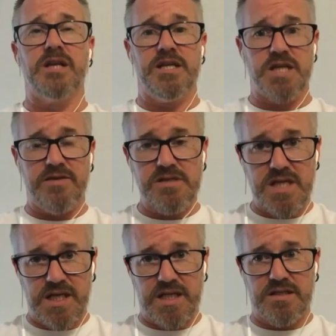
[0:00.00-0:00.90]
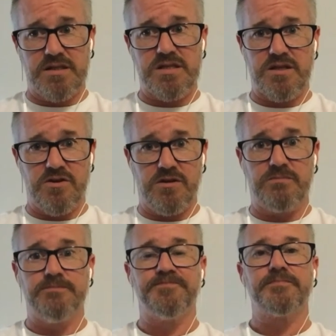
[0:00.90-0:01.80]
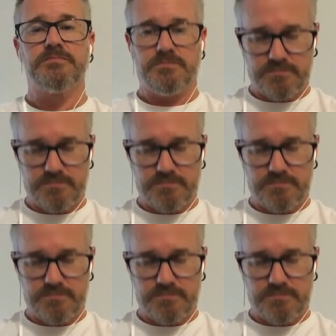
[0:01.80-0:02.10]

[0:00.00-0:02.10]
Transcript: As a selfless sacrifice,